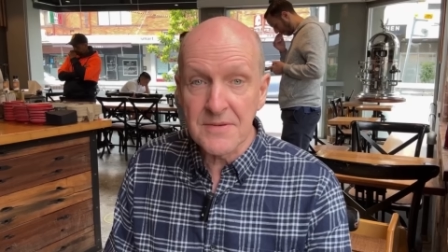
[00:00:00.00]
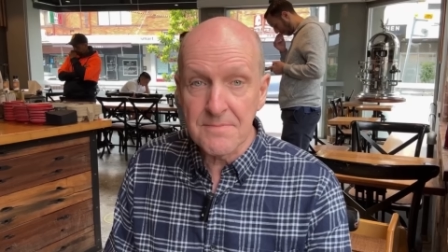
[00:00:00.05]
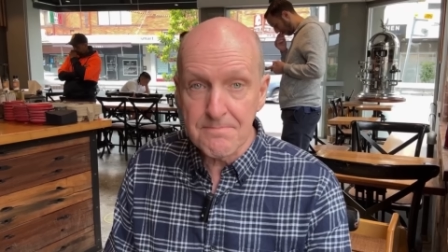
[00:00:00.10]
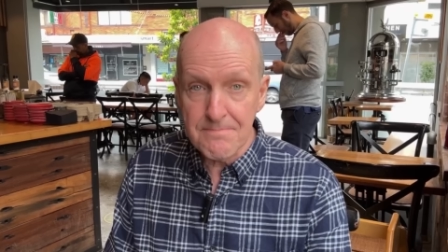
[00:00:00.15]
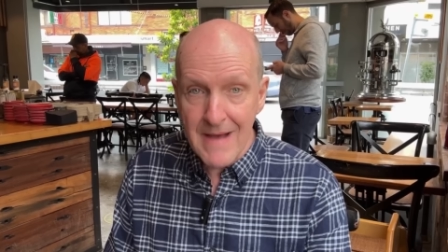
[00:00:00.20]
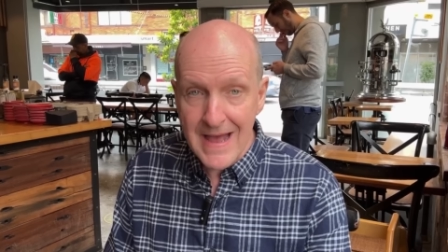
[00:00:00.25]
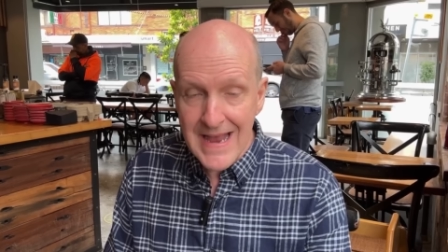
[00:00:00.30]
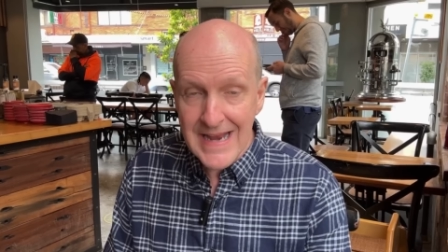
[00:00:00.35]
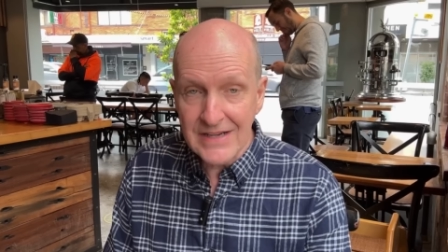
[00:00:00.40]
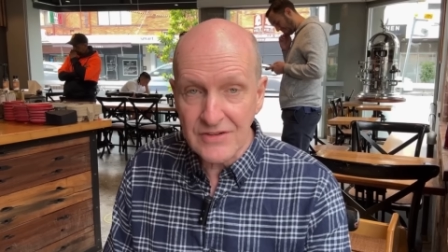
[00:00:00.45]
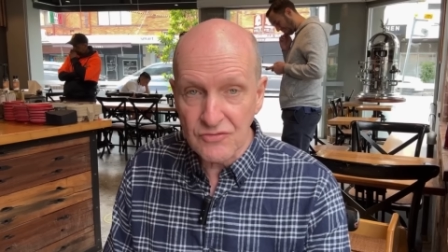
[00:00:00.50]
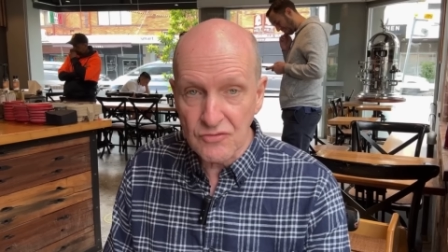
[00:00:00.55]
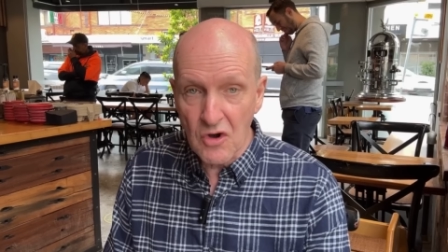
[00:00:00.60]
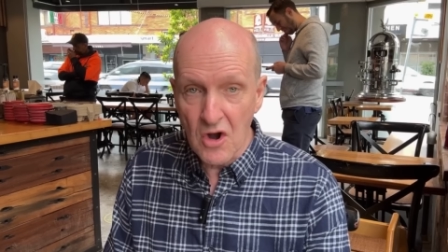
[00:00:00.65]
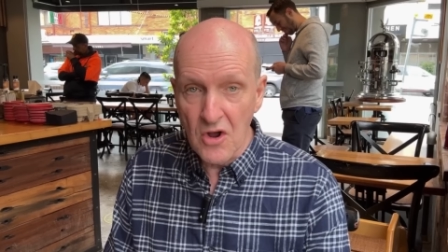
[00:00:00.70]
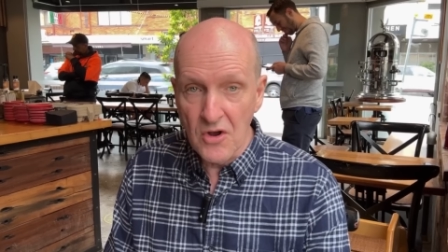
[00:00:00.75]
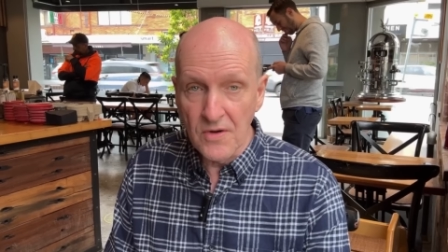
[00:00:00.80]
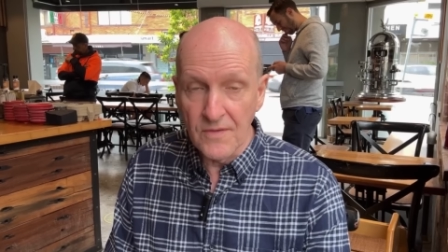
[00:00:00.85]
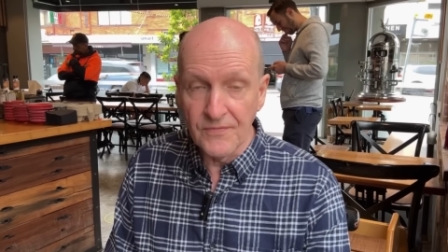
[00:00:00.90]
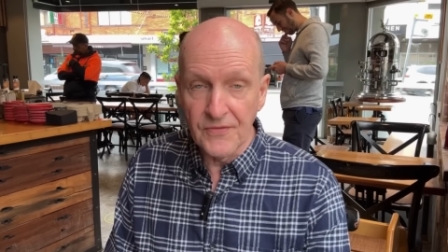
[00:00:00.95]
the main
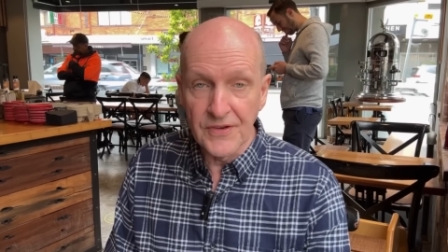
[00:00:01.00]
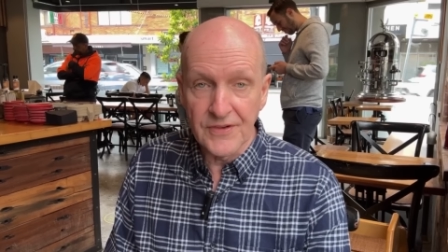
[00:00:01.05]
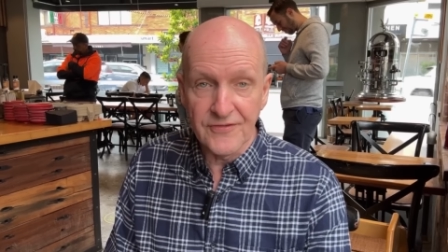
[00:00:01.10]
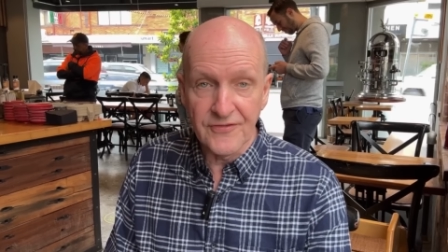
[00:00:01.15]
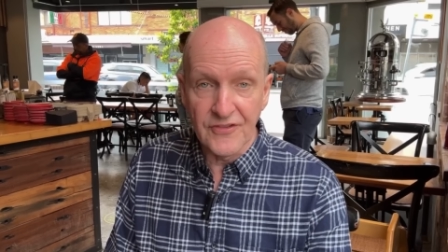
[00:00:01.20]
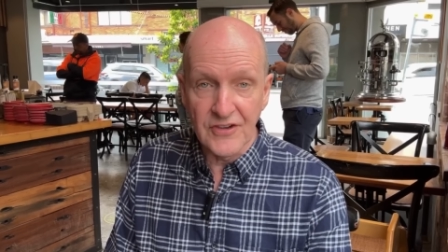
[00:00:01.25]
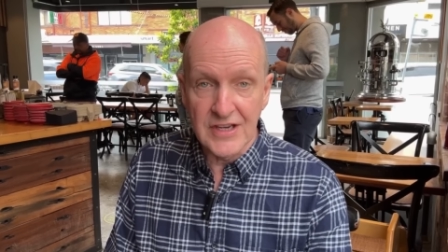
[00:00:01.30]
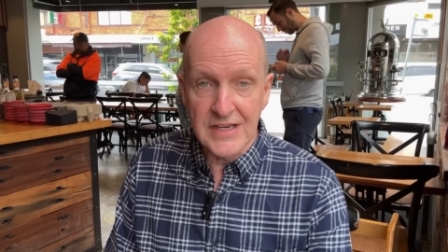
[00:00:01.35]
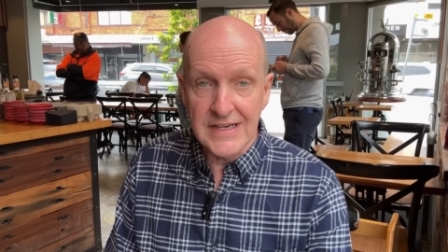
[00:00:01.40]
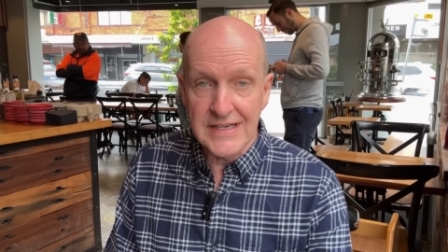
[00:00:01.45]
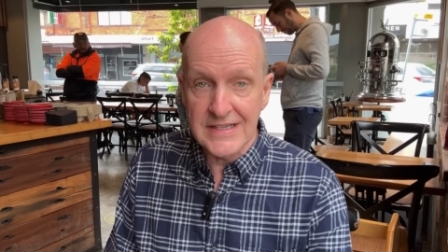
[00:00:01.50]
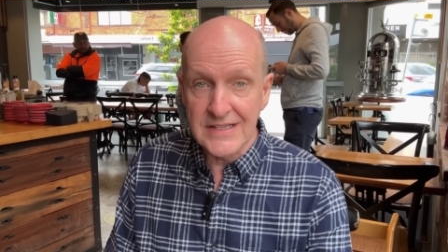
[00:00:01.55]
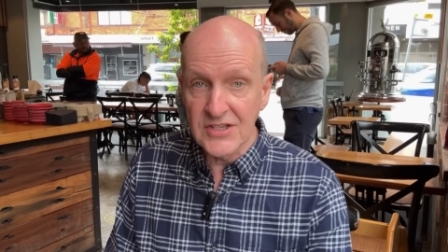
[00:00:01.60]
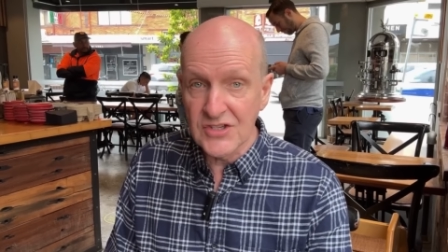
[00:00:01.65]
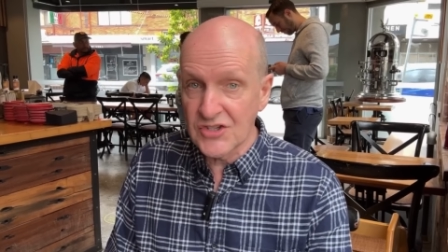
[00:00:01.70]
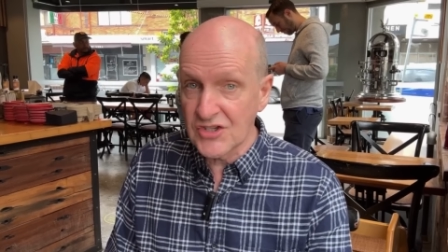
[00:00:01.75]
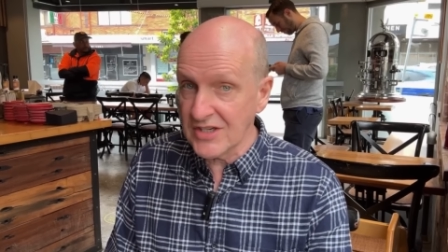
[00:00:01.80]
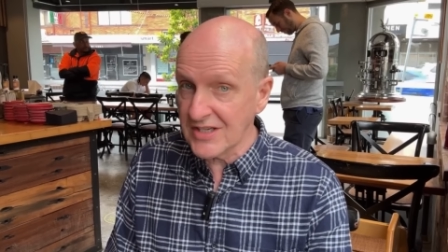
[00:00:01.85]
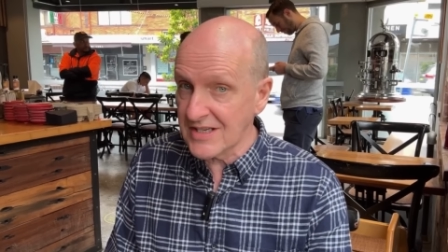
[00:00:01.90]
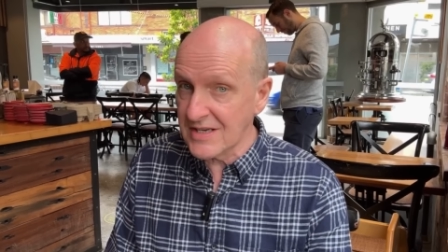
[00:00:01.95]
road that
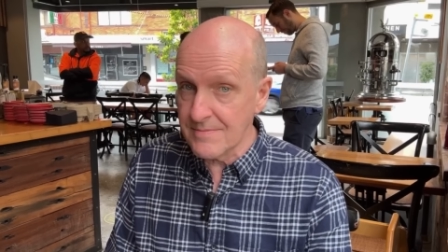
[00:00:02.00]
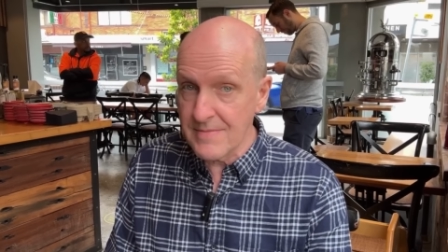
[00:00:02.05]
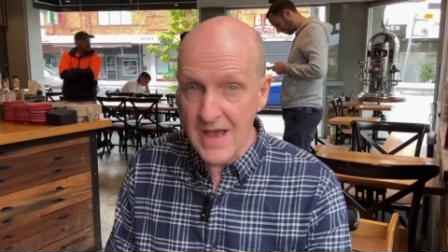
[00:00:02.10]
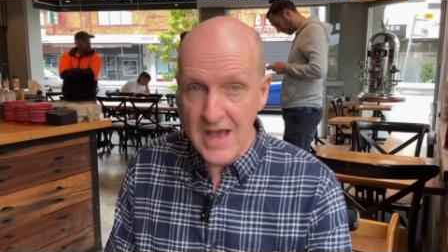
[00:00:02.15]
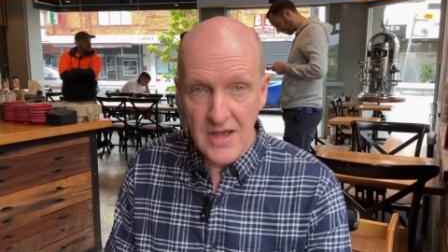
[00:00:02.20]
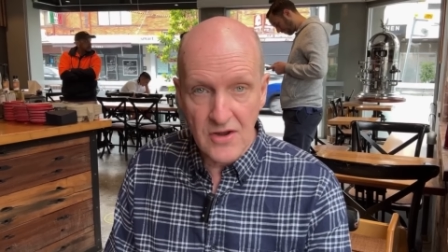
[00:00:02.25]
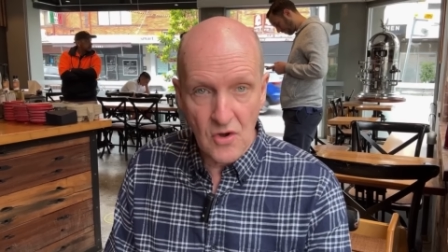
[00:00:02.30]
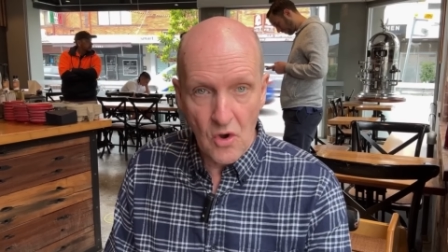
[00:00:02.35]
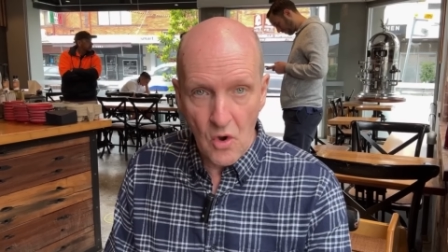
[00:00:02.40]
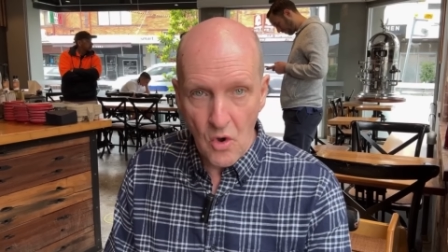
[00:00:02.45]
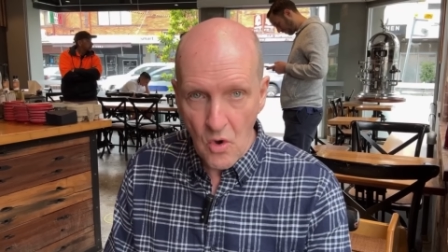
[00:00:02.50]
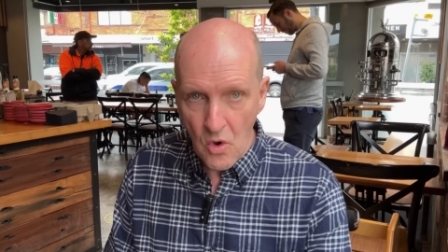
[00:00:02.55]
feeds just about